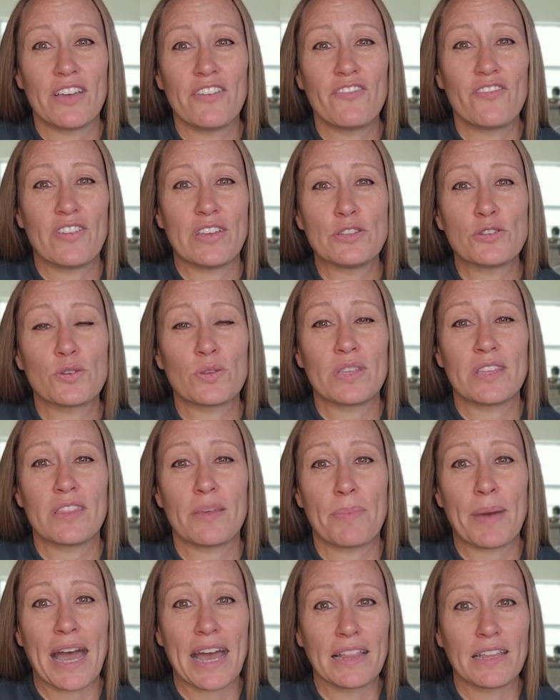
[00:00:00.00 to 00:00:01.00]
eventually
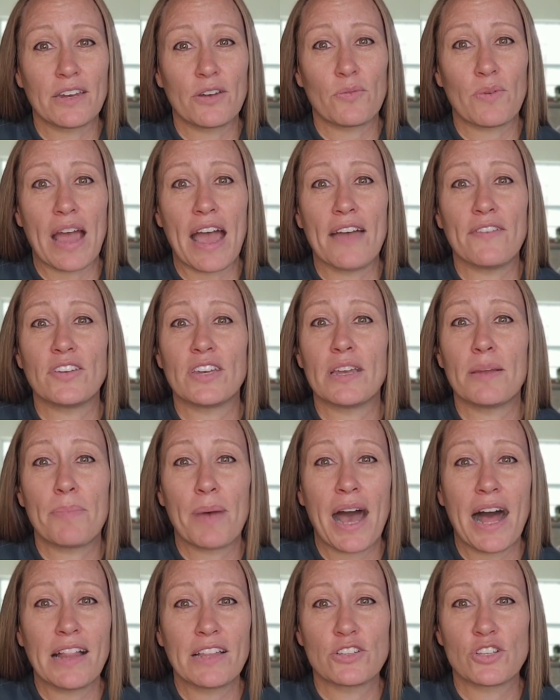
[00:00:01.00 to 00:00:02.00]
the pilot arrived and
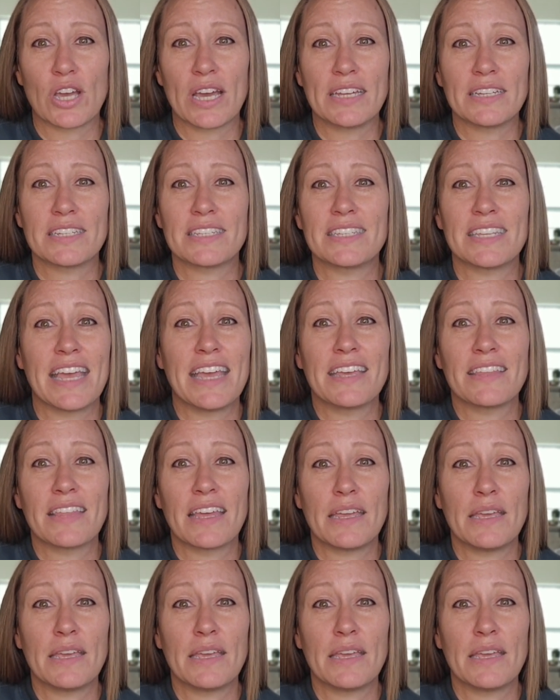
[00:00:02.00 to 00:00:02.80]
apologized, saying that